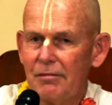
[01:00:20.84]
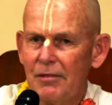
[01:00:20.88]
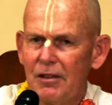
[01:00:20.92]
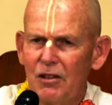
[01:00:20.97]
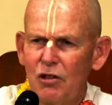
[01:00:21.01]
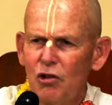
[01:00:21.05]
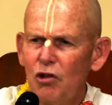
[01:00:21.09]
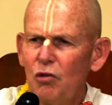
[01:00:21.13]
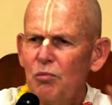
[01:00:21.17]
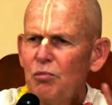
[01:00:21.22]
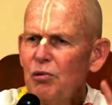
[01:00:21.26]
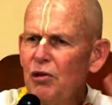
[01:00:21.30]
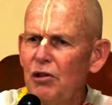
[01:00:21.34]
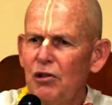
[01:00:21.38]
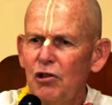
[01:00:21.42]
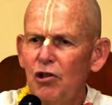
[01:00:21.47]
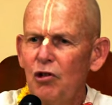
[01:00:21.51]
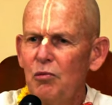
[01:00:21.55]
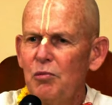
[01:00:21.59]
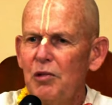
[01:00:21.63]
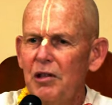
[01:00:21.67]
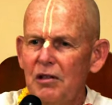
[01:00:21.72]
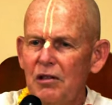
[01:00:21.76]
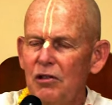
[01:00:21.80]

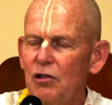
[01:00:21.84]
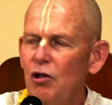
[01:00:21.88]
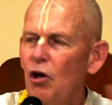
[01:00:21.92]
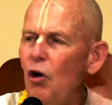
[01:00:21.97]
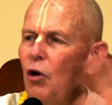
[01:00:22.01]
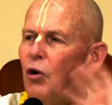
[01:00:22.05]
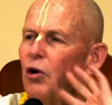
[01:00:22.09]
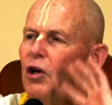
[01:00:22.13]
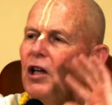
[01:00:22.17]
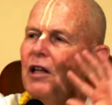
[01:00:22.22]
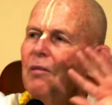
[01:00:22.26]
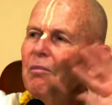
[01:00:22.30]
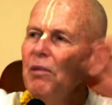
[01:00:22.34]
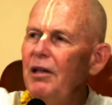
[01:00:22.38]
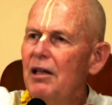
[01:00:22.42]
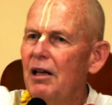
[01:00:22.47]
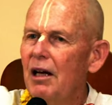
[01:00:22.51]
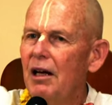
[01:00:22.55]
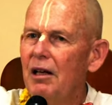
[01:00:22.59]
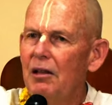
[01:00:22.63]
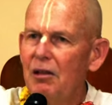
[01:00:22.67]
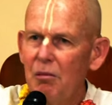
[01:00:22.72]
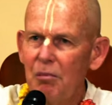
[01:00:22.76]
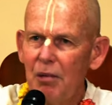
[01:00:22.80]
Superhuman, totally
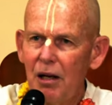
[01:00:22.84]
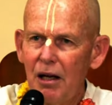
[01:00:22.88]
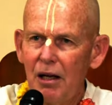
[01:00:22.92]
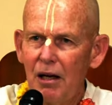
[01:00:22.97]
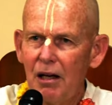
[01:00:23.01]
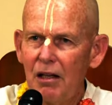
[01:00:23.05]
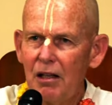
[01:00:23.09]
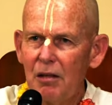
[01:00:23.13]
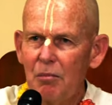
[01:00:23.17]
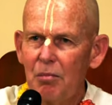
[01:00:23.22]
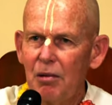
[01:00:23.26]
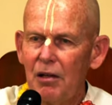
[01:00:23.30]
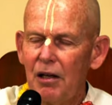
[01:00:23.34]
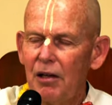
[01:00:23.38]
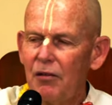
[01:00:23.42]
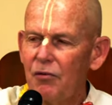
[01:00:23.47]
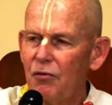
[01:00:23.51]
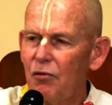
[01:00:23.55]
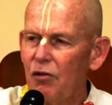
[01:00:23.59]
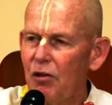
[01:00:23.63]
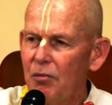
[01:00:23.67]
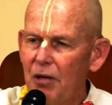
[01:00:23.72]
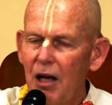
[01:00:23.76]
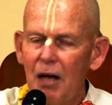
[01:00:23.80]
beyond the bodily
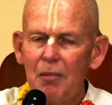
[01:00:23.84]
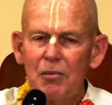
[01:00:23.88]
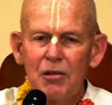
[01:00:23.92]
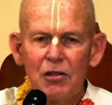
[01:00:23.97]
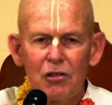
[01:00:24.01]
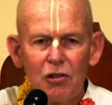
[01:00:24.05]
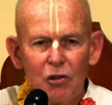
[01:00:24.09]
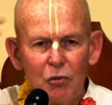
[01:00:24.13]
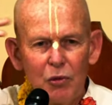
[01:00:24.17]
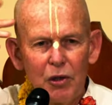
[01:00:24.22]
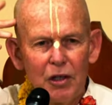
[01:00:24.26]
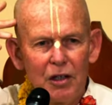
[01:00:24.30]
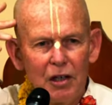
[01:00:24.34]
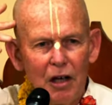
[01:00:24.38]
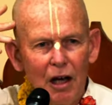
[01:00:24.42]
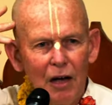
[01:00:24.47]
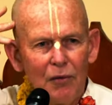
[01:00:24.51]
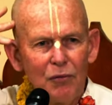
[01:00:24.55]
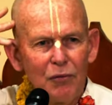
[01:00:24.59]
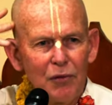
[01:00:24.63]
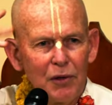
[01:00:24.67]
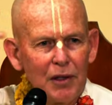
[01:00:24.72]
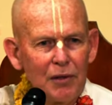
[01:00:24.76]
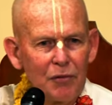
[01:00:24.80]
platform. I'm still
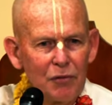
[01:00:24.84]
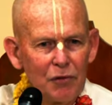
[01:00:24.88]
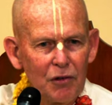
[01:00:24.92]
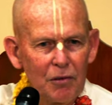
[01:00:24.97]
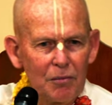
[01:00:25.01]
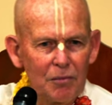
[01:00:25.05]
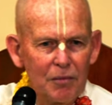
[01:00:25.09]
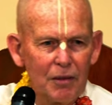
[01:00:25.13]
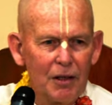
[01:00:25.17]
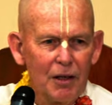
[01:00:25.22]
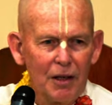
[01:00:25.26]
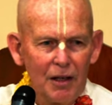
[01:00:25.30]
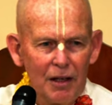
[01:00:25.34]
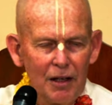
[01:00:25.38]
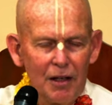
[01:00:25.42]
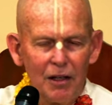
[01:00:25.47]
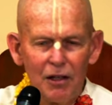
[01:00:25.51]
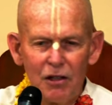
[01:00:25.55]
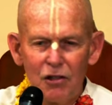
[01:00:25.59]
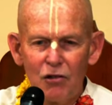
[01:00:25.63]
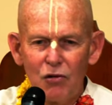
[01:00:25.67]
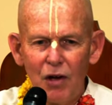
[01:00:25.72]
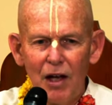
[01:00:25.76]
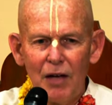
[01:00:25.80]
recovering from
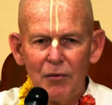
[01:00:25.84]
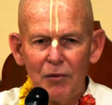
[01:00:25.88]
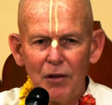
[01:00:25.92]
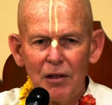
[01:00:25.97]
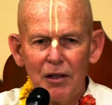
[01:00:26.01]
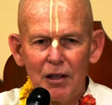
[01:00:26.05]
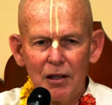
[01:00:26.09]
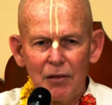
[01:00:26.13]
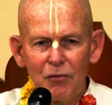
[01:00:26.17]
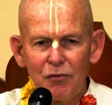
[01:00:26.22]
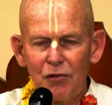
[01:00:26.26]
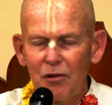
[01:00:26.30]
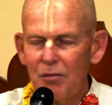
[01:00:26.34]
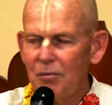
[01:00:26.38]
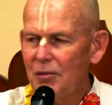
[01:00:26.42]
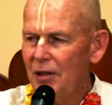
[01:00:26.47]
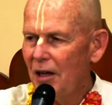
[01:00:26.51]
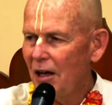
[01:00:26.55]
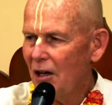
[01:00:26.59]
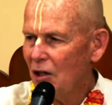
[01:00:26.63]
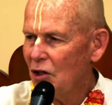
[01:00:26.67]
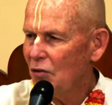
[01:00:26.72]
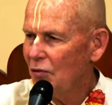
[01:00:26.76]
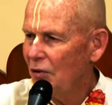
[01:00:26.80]
traveling from
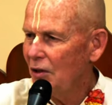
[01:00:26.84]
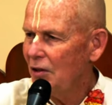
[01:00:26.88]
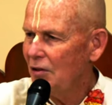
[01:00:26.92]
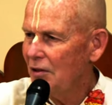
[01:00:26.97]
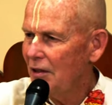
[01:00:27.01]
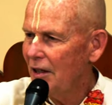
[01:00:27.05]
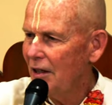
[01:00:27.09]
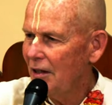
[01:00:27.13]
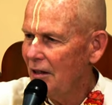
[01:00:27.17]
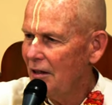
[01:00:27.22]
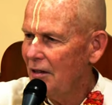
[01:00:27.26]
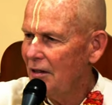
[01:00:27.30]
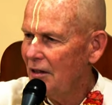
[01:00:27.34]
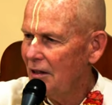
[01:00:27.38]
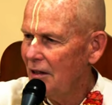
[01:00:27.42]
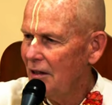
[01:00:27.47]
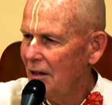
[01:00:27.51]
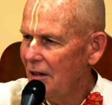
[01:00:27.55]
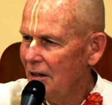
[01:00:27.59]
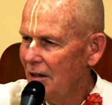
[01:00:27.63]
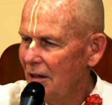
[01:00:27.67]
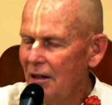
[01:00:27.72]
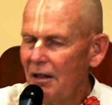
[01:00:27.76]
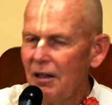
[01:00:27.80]
Knoxville,
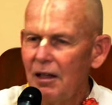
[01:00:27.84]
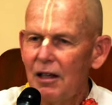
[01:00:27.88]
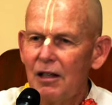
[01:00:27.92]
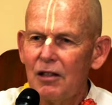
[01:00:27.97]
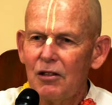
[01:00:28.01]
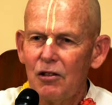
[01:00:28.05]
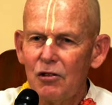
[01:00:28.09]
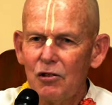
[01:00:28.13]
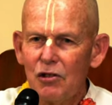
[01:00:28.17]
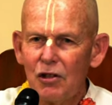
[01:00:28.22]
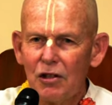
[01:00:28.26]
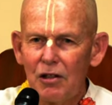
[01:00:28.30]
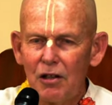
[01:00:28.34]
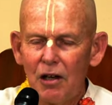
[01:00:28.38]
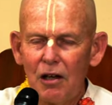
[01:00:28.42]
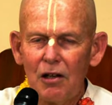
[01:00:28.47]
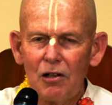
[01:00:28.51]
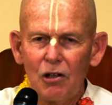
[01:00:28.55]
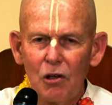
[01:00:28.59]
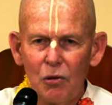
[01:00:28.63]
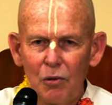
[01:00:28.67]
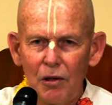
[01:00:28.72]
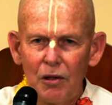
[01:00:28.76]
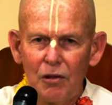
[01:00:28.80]
Tennessee to
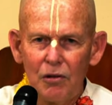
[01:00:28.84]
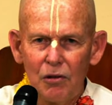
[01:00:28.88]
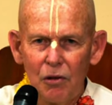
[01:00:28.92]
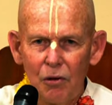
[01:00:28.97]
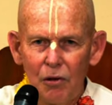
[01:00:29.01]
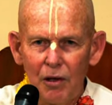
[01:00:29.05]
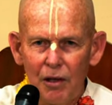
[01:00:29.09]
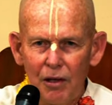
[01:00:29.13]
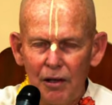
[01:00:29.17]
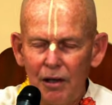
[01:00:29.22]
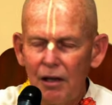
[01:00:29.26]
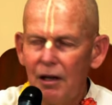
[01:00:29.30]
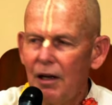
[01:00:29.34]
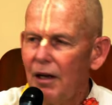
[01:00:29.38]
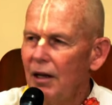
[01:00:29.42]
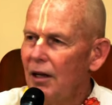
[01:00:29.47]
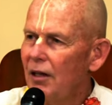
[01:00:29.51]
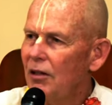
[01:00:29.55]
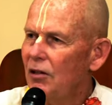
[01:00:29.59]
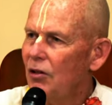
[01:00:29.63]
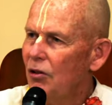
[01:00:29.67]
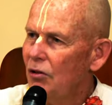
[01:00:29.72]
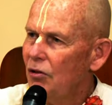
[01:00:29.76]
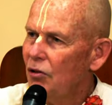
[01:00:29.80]
Chicago, Illinois,
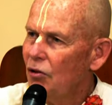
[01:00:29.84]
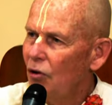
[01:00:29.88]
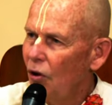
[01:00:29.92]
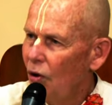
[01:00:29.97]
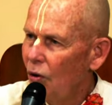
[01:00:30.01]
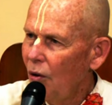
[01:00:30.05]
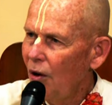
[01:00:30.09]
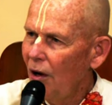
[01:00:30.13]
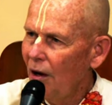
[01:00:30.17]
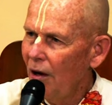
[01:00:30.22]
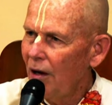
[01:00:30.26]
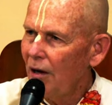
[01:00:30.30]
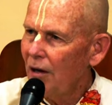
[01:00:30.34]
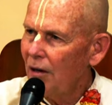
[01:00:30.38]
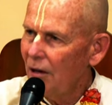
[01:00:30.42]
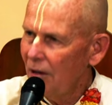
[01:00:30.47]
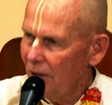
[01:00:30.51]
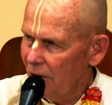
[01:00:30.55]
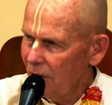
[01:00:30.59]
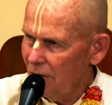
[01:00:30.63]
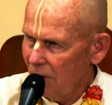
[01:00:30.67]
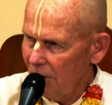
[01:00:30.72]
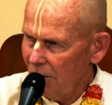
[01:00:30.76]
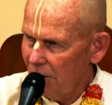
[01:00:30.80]
to Doha,
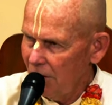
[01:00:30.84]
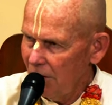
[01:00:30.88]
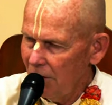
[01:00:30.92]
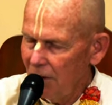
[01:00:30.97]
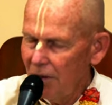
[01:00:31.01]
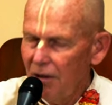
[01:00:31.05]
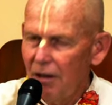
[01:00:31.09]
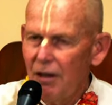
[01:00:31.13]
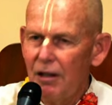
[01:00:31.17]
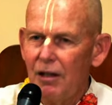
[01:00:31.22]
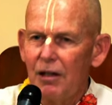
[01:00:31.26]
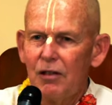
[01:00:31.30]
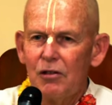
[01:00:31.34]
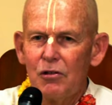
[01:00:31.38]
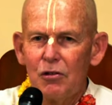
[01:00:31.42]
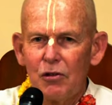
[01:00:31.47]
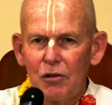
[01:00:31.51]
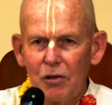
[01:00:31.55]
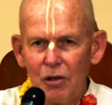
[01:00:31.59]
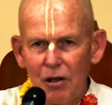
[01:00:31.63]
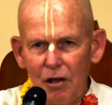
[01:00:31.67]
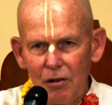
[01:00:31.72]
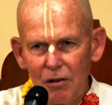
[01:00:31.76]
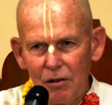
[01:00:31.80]
Qatar, to
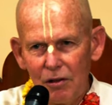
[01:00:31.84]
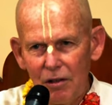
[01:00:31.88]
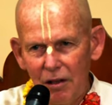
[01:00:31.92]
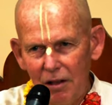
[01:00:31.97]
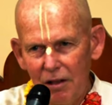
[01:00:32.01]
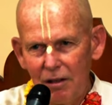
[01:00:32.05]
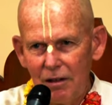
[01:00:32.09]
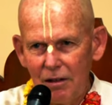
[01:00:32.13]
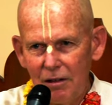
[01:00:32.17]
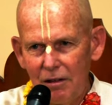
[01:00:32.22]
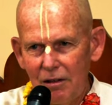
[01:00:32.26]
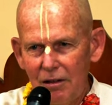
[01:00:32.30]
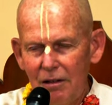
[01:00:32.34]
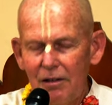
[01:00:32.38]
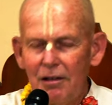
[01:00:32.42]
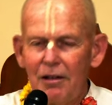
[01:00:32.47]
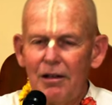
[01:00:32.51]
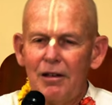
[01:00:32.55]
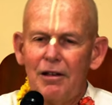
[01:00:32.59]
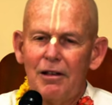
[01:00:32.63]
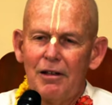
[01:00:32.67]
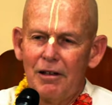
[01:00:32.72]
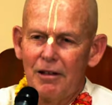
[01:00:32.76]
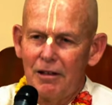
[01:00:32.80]
Calcutta,
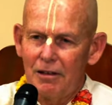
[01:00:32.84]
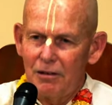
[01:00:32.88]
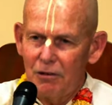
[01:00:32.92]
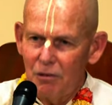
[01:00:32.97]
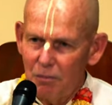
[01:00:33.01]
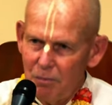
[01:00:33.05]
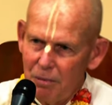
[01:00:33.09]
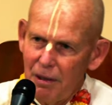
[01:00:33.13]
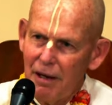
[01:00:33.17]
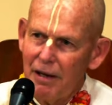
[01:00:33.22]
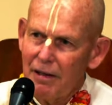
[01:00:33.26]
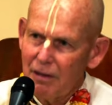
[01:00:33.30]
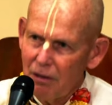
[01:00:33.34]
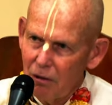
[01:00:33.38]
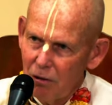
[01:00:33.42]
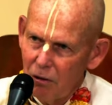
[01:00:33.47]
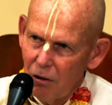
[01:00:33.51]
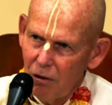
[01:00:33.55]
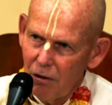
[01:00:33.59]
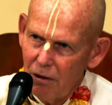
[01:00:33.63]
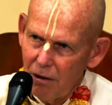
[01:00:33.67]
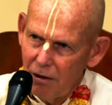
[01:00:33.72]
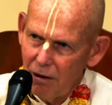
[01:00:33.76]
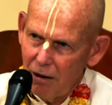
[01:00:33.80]
to
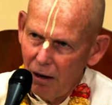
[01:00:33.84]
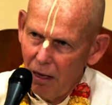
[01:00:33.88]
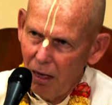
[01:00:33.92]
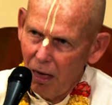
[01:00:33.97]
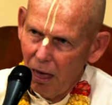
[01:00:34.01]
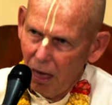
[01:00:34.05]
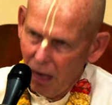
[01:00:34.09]
Bangalore.